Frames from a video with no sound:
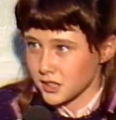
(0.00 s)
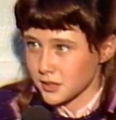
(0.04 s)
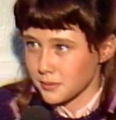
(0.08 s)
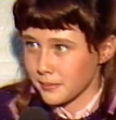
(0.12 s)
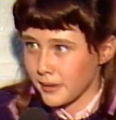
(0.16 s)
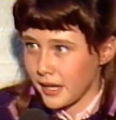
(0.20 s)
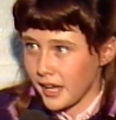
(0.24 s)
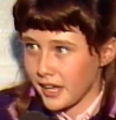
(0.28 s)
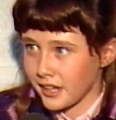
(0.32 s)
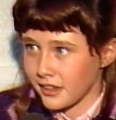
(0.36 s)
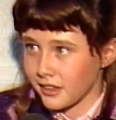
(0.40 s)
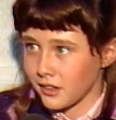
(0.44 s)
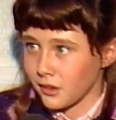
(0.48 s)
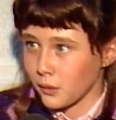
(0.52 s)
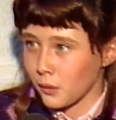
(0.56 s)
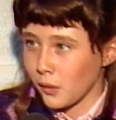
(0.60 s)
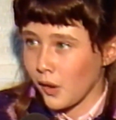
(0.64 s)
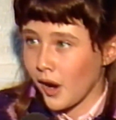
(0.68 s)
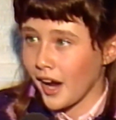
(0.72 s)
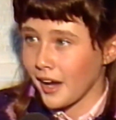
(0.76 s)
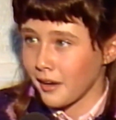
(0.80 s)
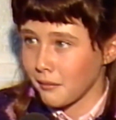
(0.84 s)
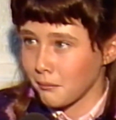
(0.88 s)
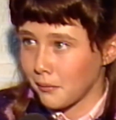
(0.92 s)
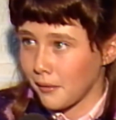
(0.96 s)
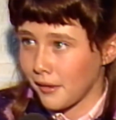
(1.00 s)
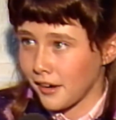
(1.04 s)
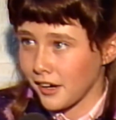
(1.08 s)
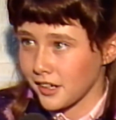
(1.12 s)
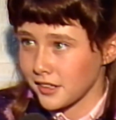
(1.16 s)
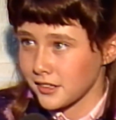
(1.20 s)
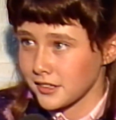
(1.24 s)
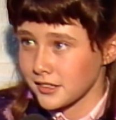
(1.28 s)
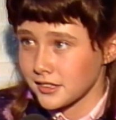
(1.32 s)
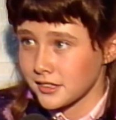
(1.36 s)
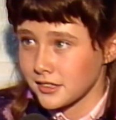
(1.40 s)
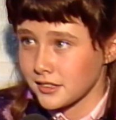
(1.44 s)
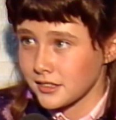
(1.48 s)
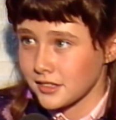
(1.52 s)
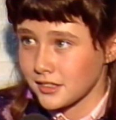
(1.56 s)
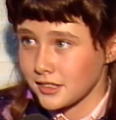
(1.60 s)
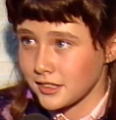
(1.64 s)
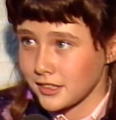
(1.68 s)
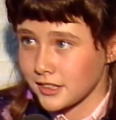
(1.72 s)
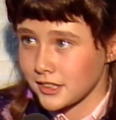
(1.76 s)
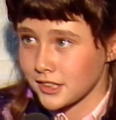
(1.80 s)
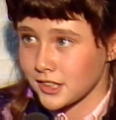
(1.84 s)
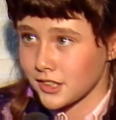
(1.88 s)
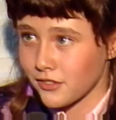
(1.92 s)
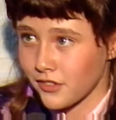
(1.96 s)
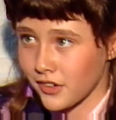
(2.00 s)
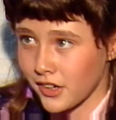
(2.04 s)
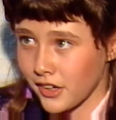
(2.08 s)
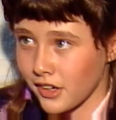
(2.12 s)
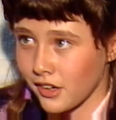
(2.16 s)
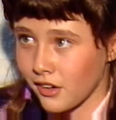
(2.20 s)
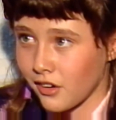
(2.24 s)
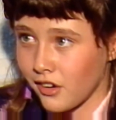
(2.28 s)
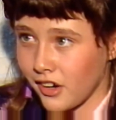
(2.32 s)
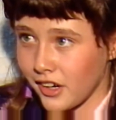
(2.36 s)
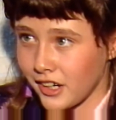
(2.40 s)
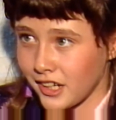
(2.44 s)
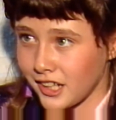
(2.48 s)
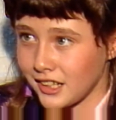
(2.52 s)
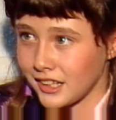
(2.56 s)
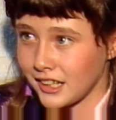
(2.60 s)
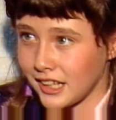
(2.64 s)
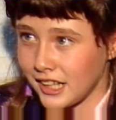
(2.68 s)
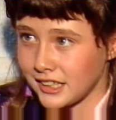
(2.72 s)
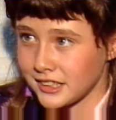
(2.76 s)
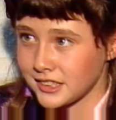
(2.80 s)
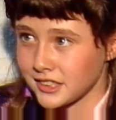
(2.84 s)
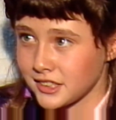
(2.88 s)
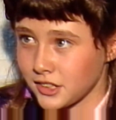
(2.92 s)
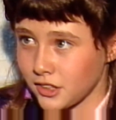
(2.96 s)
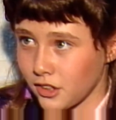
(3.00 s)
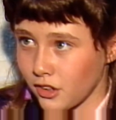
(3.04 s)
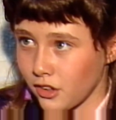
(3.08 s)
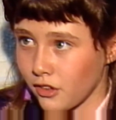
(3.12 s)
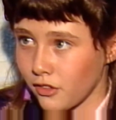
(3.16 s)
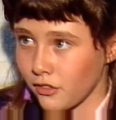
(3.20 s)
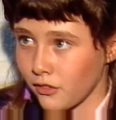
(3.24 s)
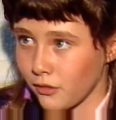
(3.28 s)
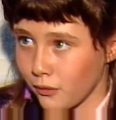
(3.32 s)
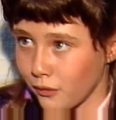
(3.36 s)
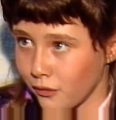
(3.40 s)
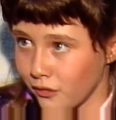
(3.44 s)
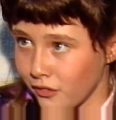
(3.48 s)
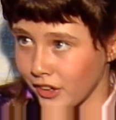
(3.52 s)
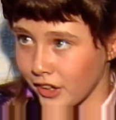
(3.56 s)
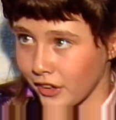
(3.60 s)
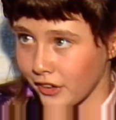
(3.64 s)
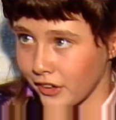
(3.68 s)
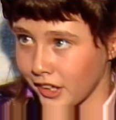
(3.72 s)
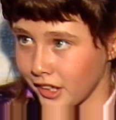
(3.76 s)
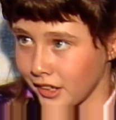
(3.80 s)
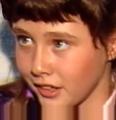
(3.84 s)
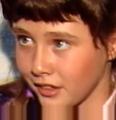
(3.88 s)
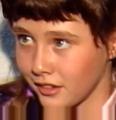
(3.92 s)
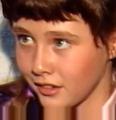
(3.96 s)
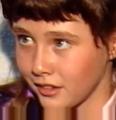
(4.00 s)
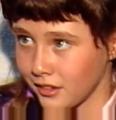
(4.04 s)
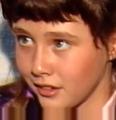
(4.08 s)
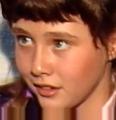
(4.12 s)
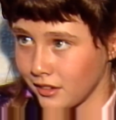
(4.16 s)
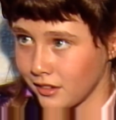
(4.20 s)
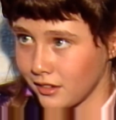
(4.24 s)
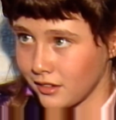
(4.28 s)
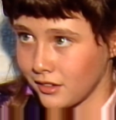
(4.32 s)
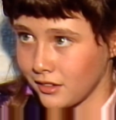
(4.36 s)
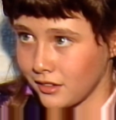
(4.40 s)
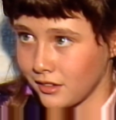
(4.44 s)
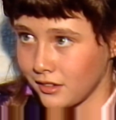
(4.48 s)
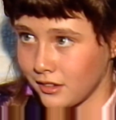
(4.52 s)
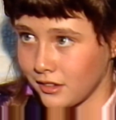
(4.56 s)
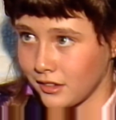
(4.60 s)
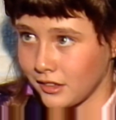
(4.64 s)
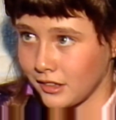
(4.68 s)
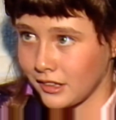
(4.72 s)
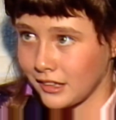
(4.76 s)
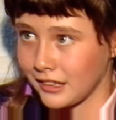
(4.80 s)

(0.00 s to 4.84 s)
who also played her husband in the show, Karen initially found him to be a demanding but